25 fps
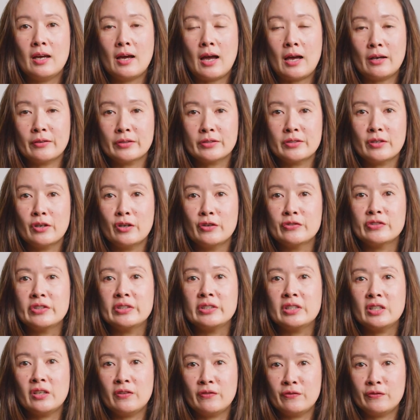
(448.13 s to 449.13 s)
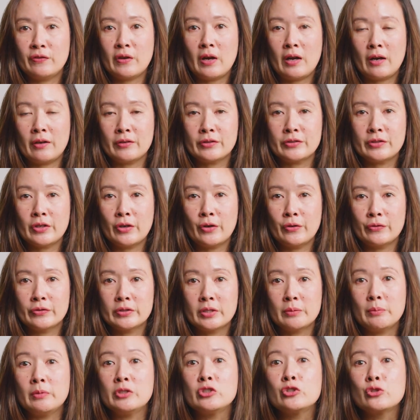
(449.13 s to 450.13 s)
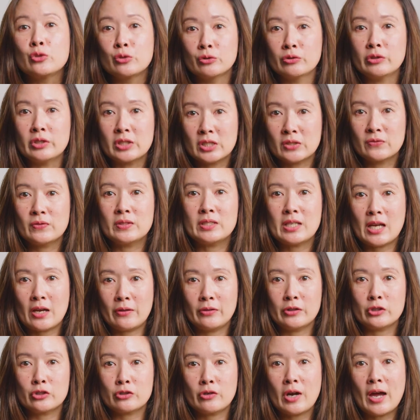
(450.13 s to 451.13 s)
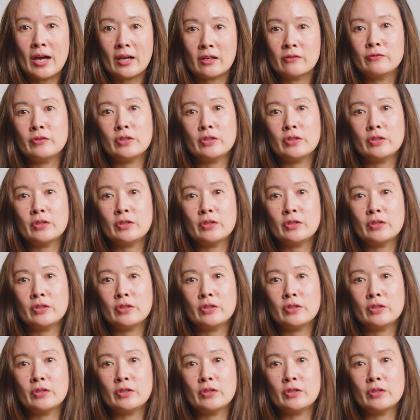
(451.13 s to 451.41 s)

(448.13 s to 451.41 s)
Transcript: ourselves and give ourselves some insurance for down the track